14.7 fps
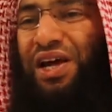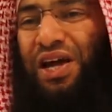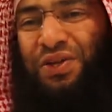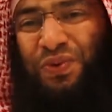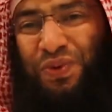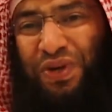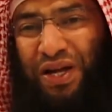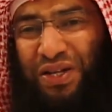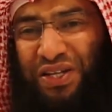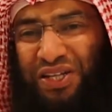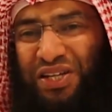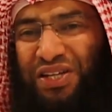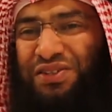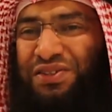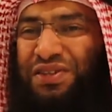You can
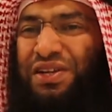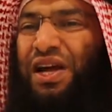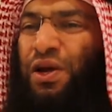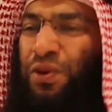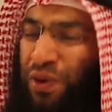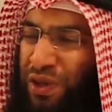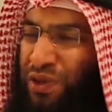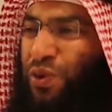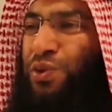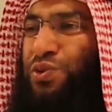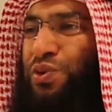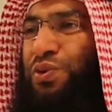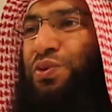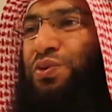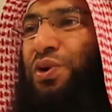eat, drink, oh, and
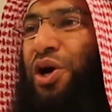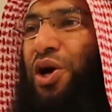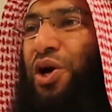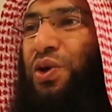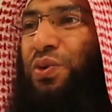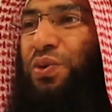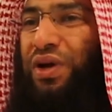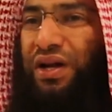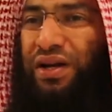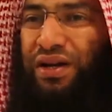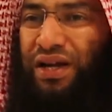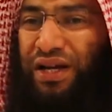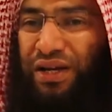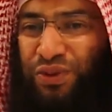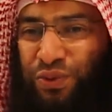also you, you can
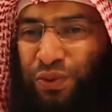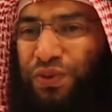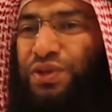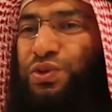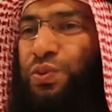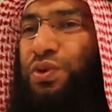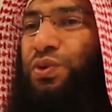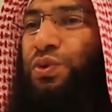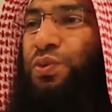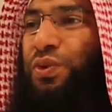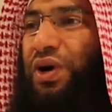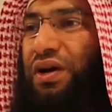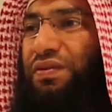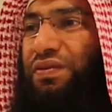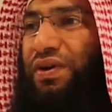do this with your
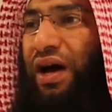wife.